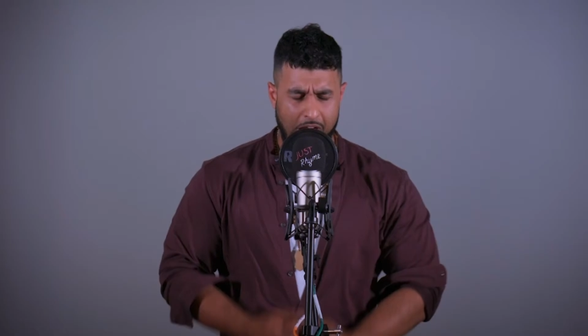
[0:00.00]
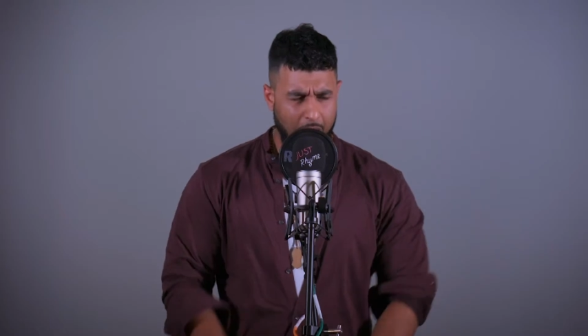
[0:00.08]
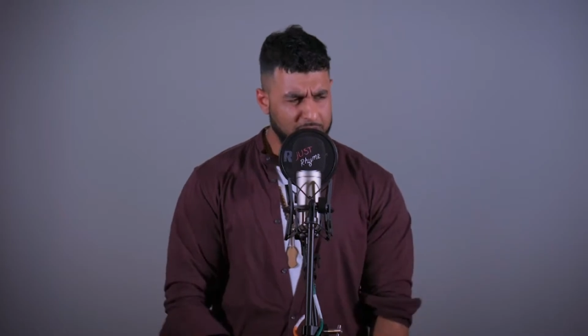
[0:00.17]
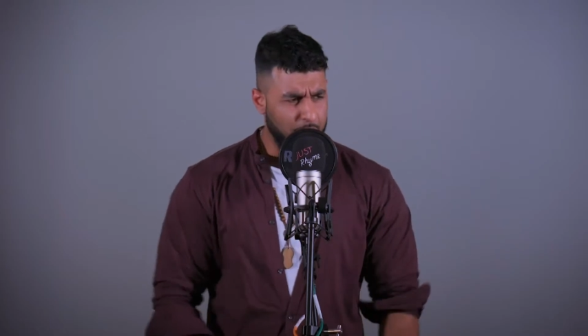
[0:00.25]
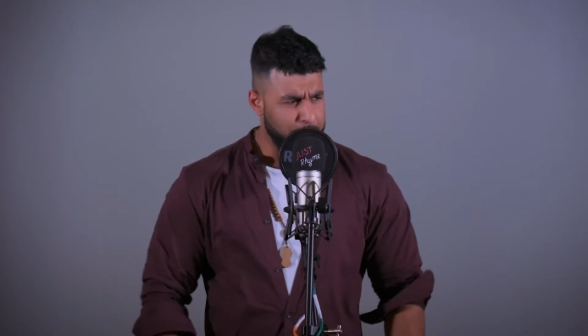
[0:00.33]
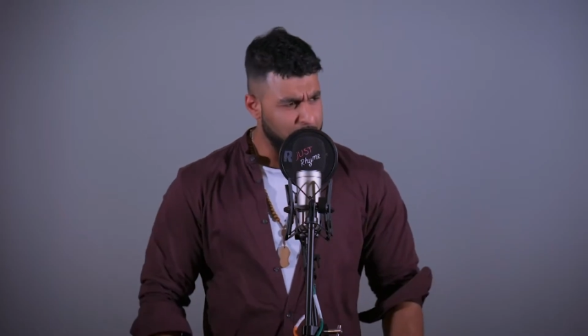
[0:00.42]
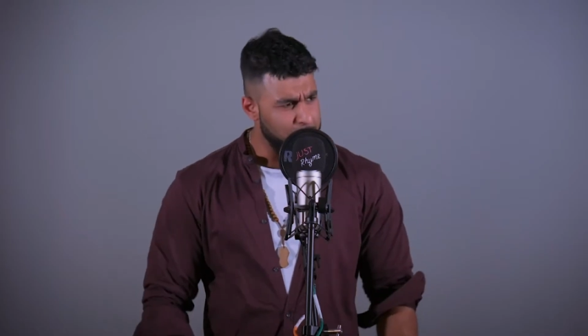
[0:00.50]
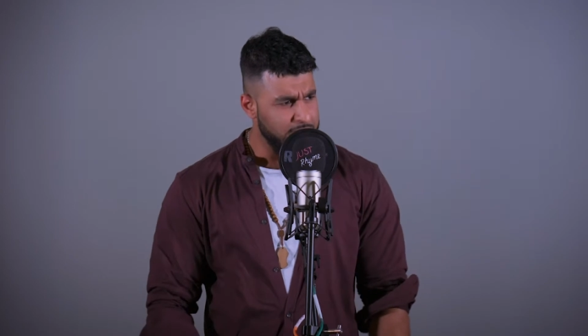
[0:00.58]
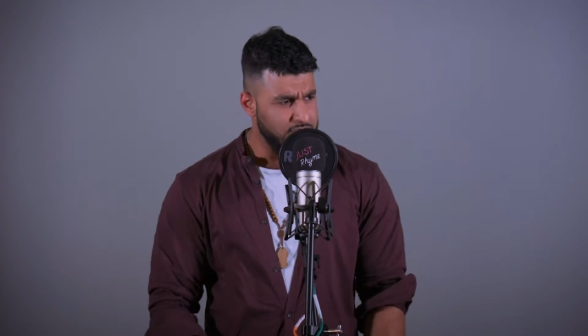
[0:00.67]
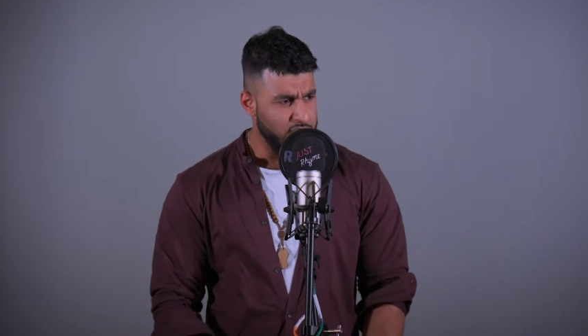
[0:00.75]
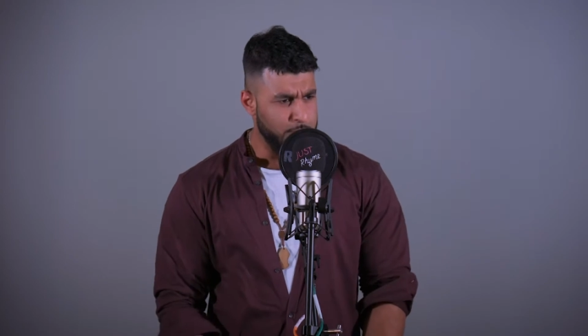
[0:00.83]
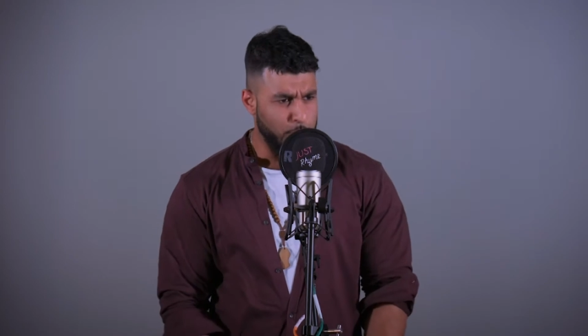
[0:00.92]
I'm that
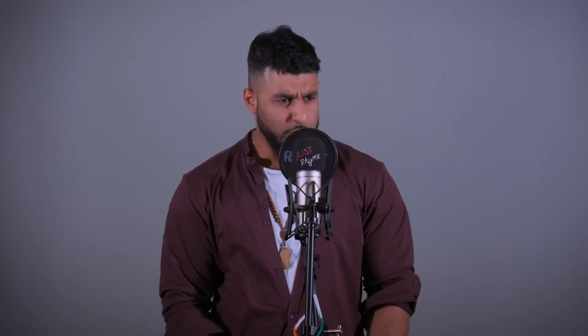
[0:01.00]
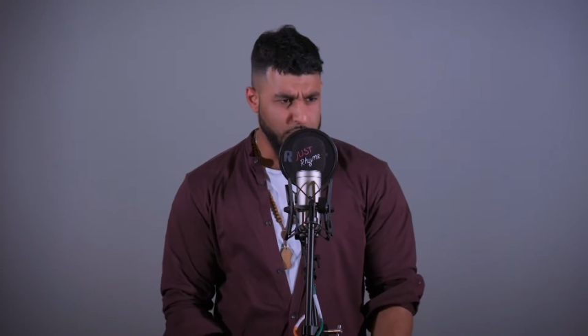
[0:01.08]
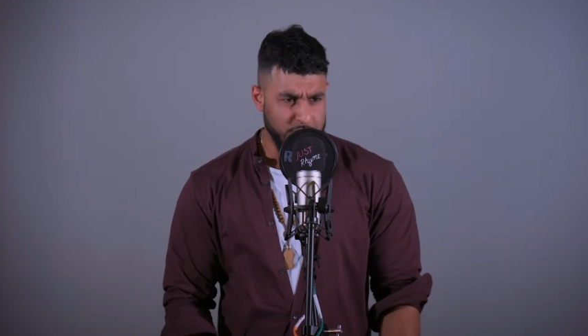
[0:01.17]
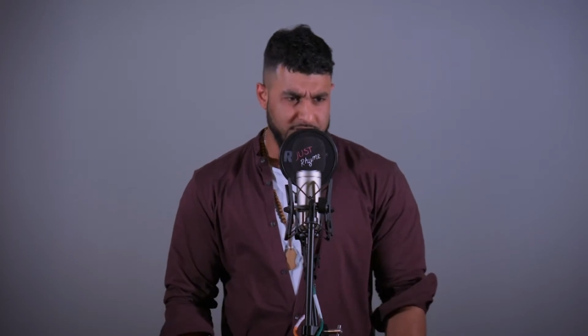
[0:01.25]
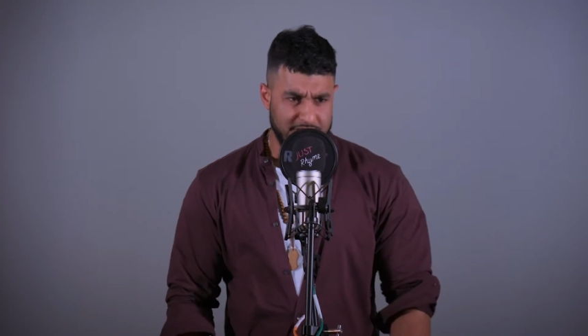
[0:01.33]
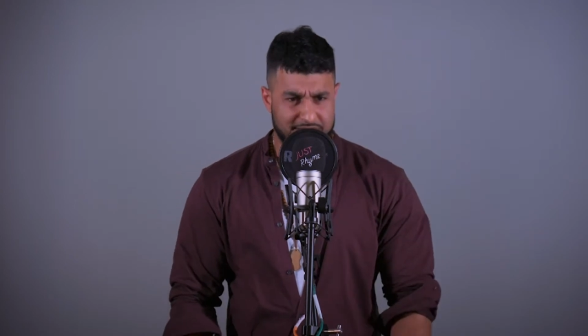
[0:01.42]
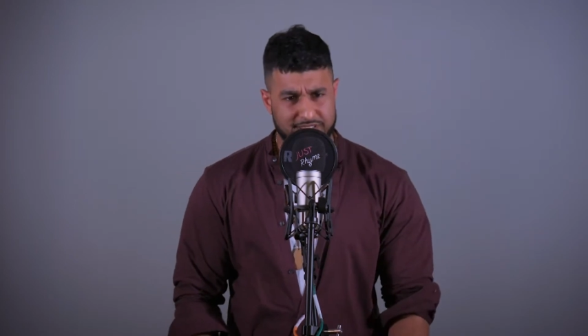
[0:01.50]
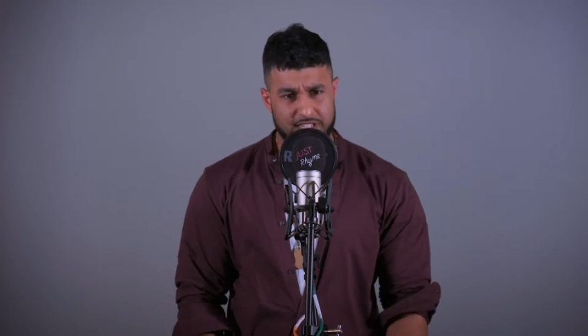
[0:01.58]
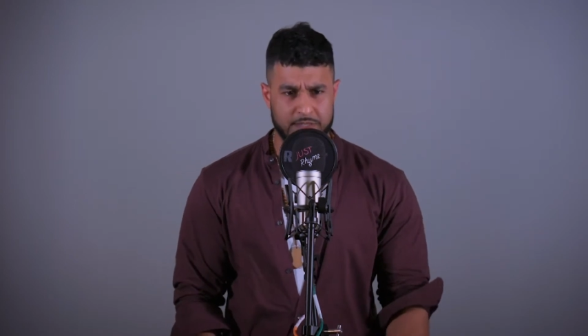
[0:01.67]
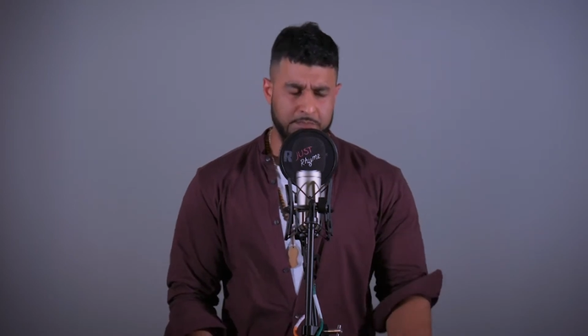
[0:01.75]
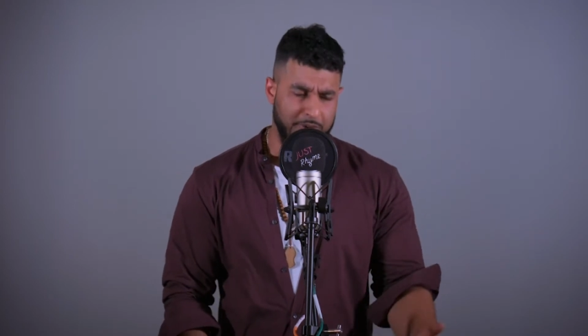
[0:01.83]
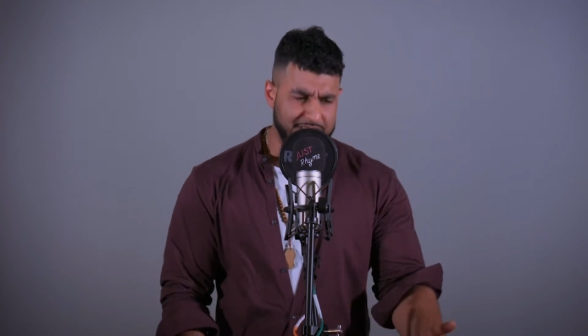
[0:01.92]
BBC reporter who still
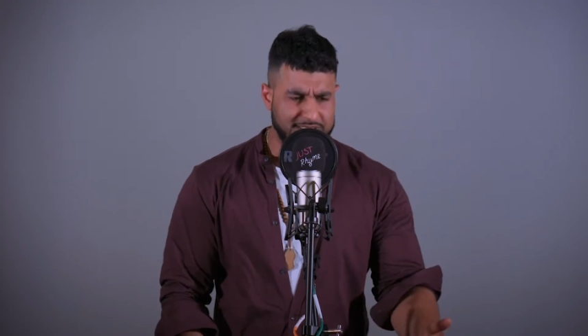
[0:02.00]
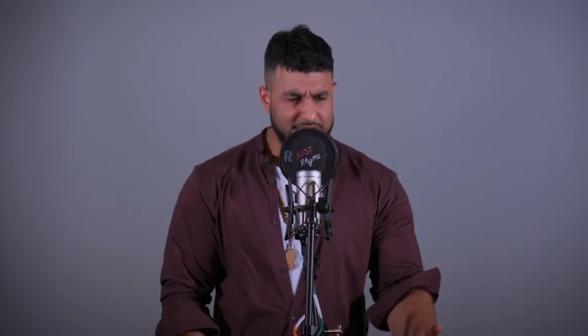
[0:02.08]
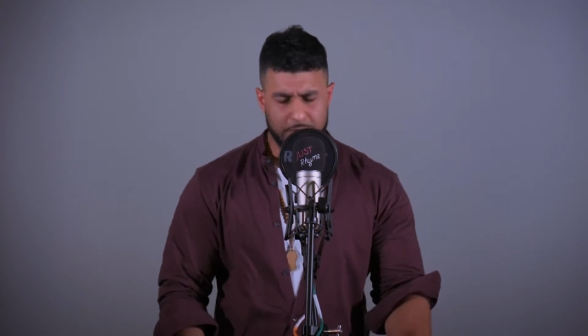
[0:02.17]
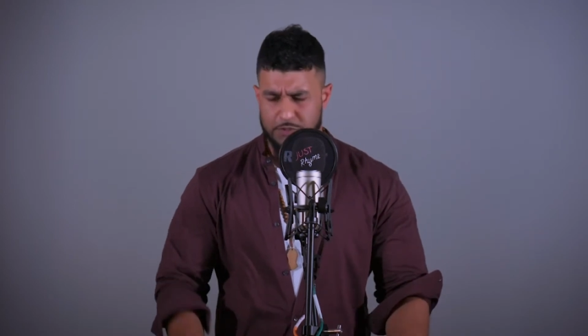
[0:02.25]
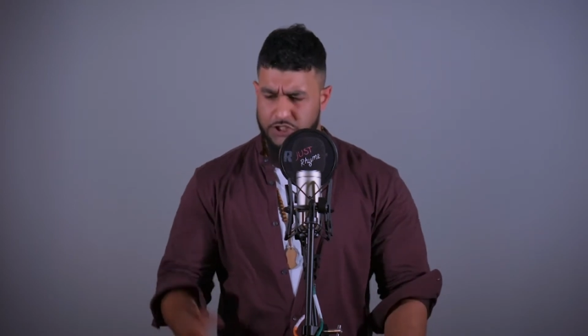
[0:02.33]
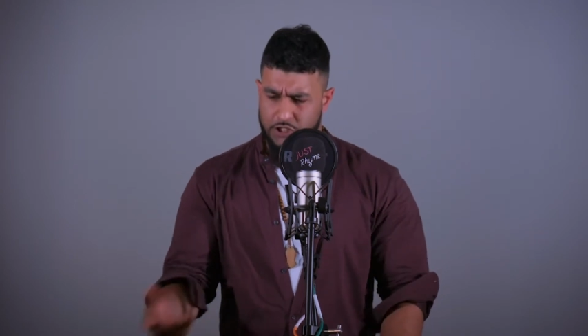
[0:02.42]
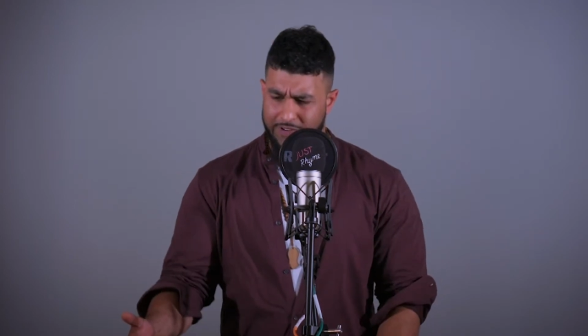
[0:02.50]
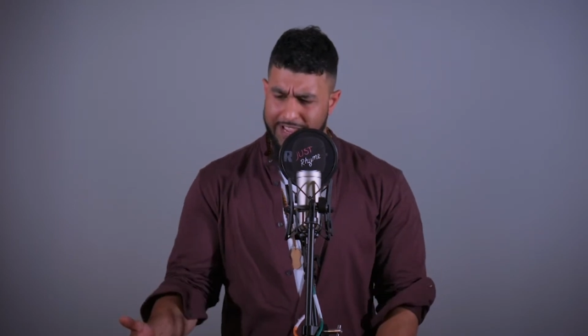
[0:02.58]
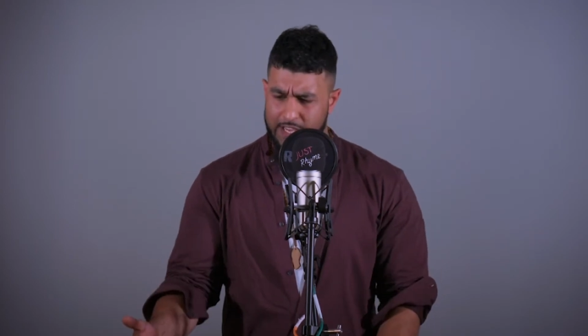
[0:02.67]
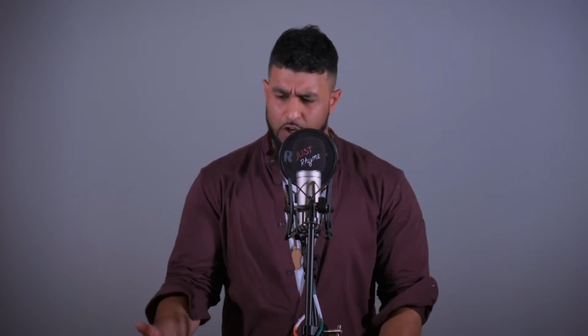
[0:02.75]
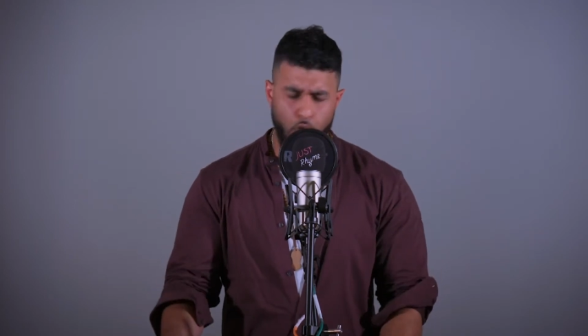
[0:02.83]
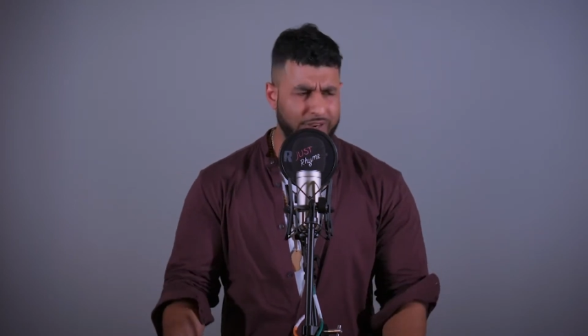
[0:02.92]
says Muslim,
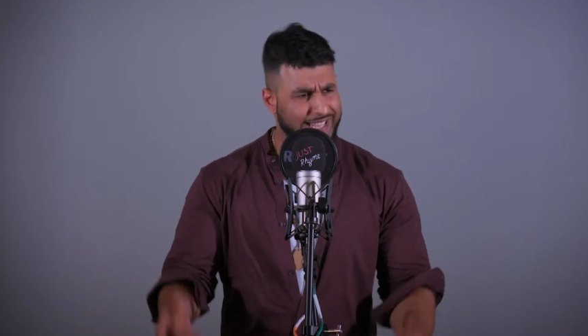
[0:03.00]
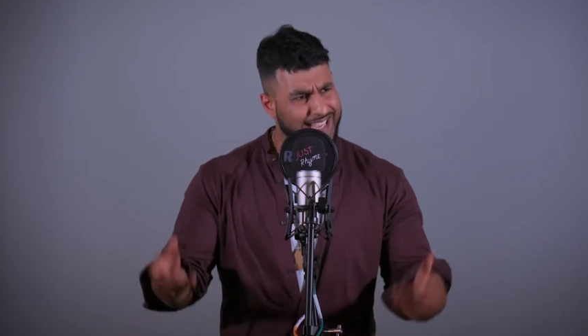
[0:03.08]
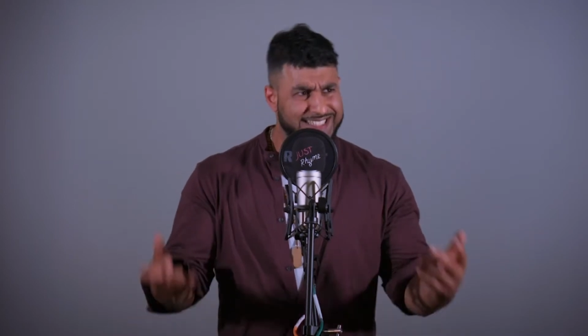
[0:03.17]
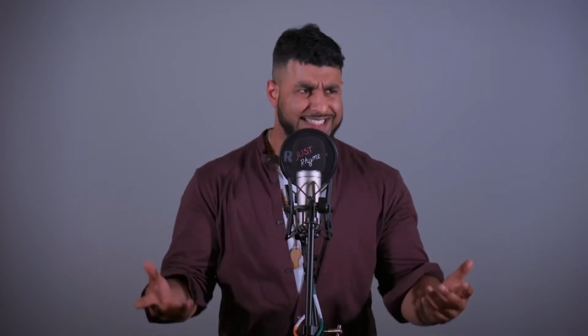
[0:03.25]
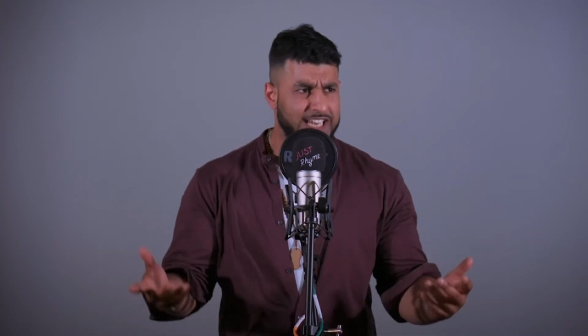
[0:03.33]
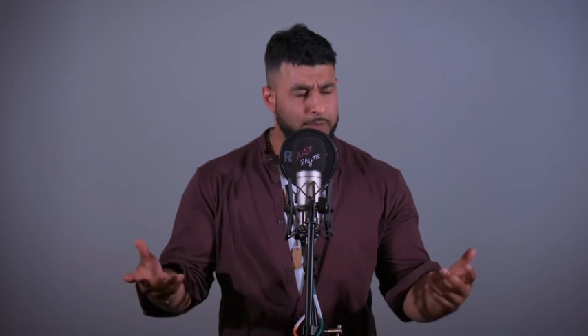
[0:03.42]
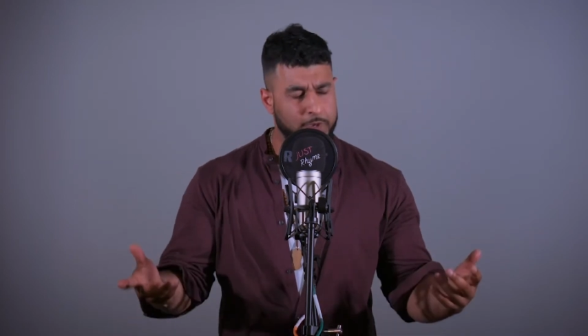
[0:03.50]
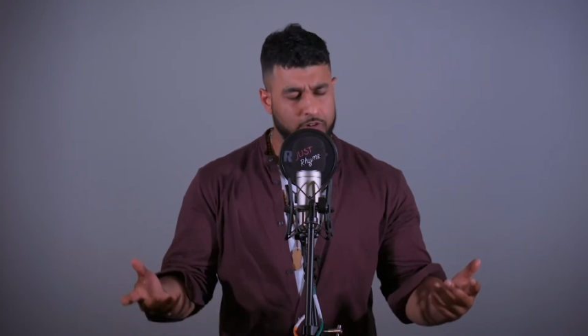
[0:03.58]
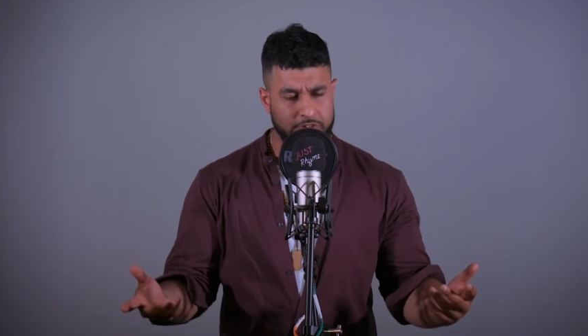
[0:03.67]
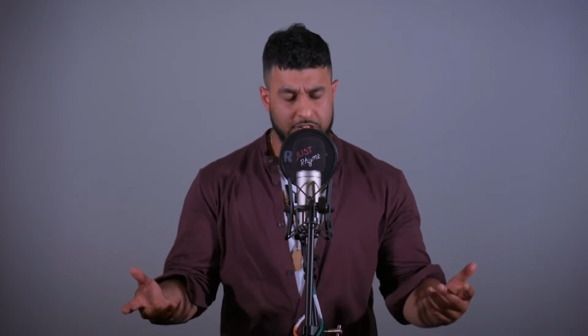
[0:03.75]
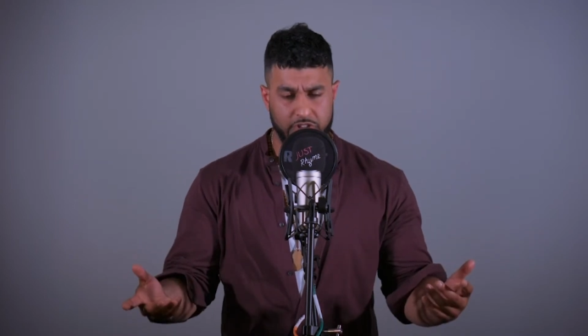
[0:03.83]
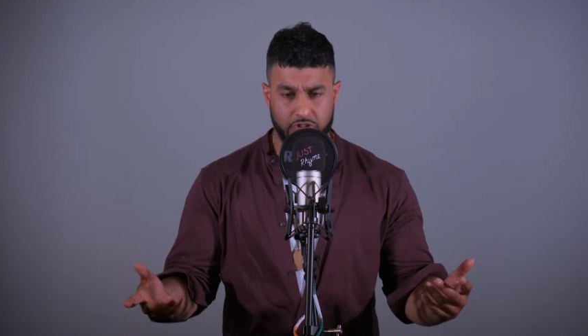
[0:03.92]
Sharia law, and Islamic
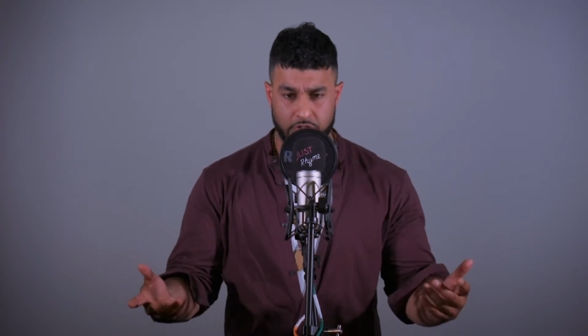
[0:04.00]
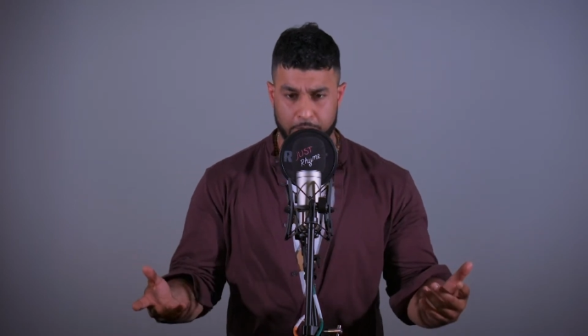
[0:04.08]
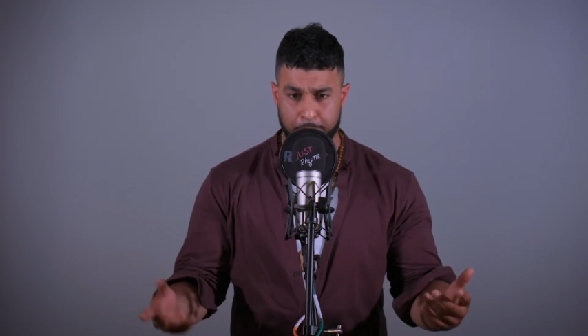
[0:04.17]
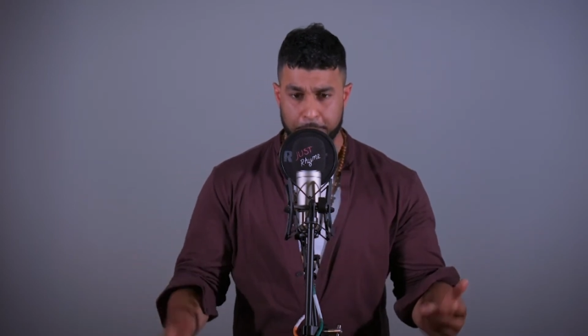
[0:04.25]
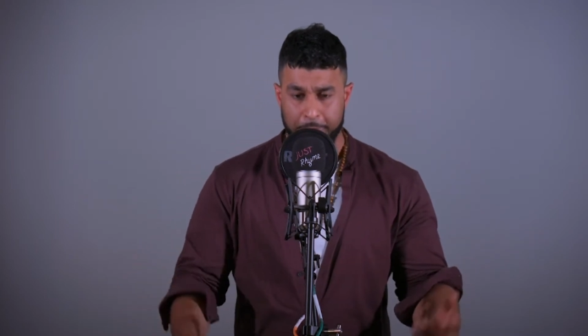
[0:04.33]
religion.